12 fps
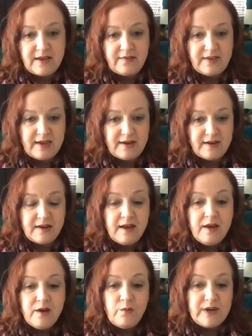and then
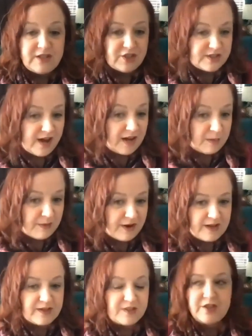we should talk about
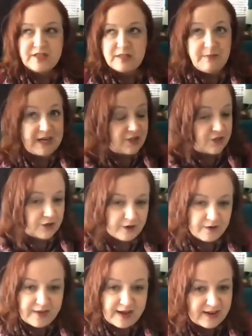it just to make
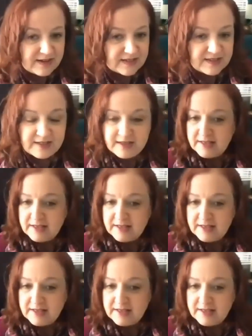sure that